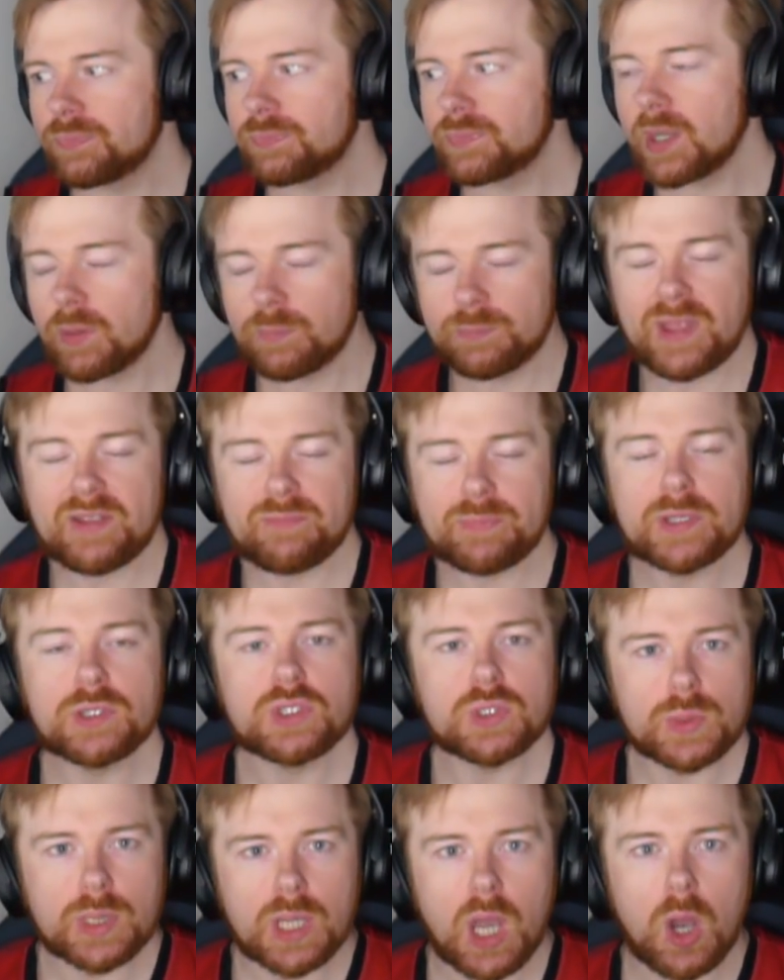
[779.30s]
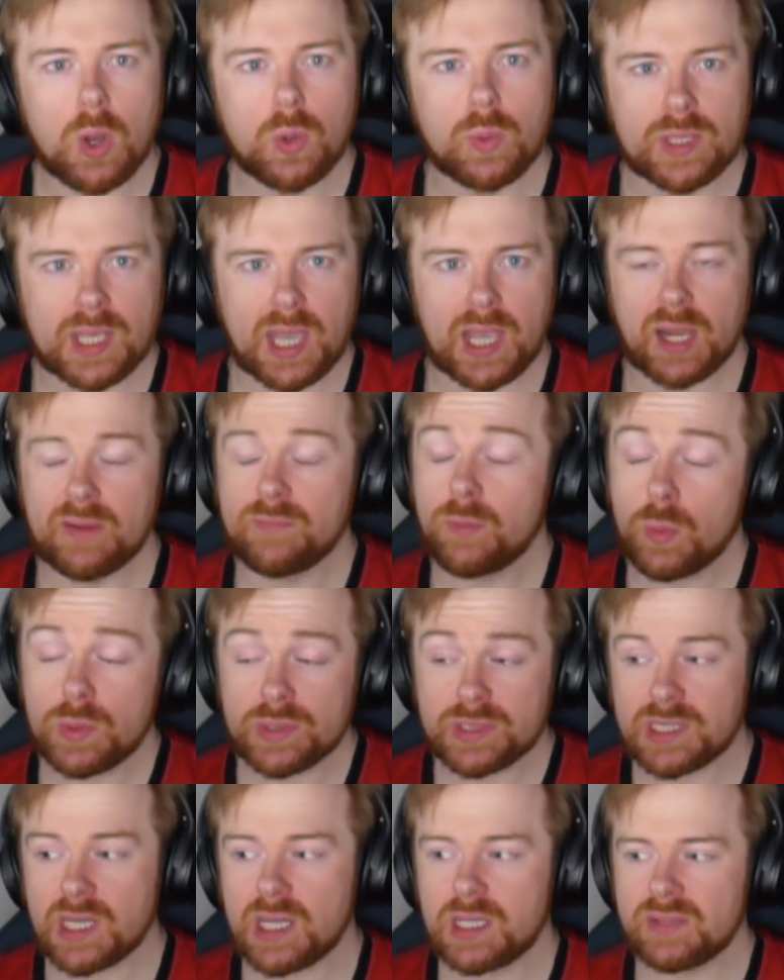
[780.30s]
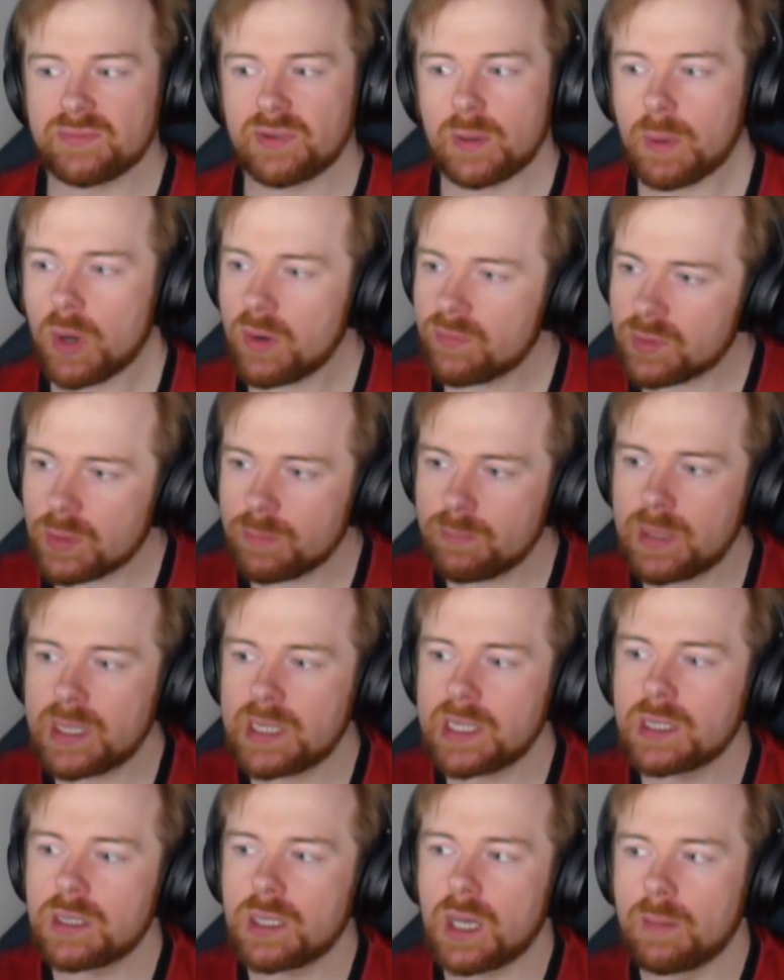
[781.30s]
they've been doing okay. I've always said if I'm over 1 million